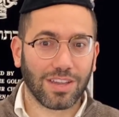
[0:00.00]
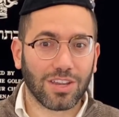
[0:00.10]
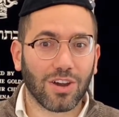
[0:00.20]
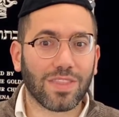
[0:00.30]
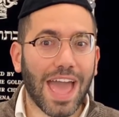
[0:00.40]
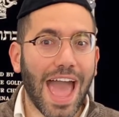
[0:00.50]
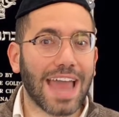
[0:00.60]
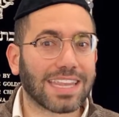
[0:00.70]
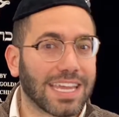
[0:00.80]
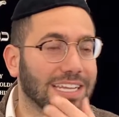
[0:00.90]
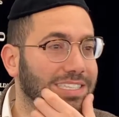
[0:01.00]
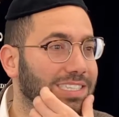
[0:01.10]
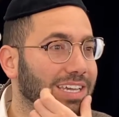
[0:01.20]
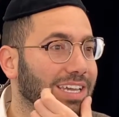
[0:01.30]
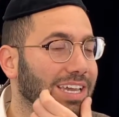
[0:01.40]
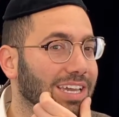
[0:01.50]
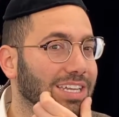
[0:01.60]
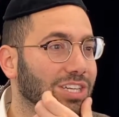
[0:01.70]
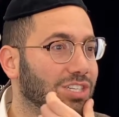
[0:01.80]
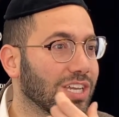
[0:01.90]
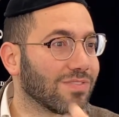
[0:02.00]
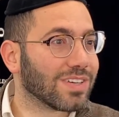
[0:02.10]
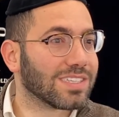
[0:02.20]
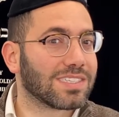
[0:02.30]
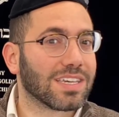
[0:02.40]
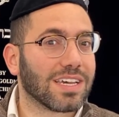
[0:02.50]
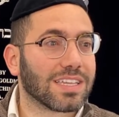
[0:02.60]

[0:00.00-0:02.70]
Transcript: You know, they had things in yeshivas